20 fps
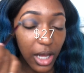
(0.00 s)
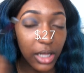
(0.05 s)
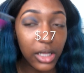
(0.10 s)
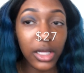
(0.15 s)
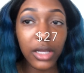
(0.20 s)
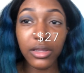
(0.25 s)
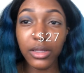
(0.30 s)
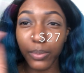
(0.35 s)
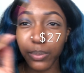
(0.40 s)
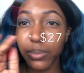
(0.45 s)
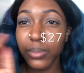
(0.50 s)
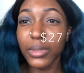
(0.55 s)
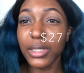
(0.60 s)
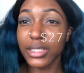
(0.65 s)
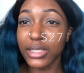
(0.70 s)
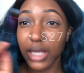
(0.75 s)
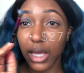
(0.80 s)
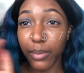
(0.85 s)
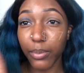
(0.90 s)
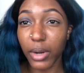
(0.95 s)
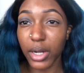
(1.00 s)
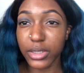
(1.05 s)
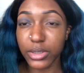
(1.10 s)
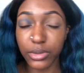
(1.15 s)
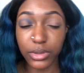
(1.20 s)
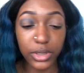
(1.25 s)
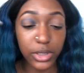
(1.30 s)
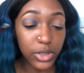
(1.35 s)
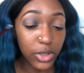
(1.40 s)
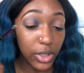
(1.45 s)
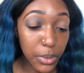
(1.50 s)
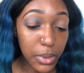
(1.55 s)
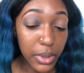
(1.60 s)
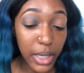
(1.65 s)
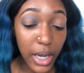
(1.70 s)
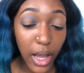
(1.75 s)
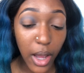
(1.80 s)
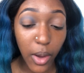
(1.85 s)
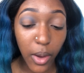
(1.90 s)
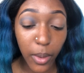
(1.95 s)
I'll leave the exact price on the screen.
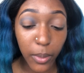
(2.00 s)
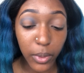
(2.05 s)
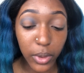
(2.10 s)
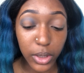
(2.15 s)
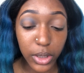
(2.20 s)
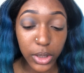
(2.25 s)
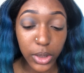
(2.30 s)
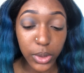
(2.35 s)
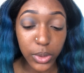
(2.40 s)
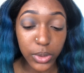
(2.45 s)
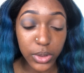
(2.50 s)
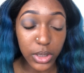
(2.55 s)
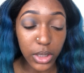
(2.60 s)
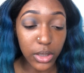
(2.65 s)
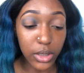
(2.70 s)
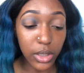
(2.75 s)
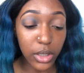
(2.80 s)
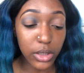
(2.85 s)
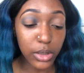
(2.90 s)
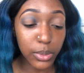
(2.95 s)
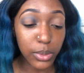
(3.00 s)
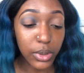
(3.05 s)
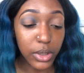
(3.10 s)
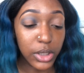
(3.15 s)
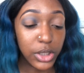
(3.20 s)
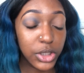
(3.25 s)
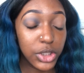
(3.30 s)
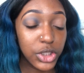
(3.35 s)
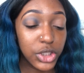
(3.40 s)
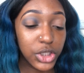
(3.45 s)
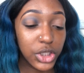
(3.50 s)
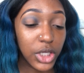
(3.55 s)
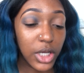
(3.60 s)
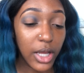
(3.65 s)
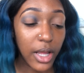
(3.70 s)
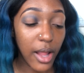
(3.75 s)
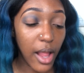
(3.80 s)
Now I'm going to use another brush,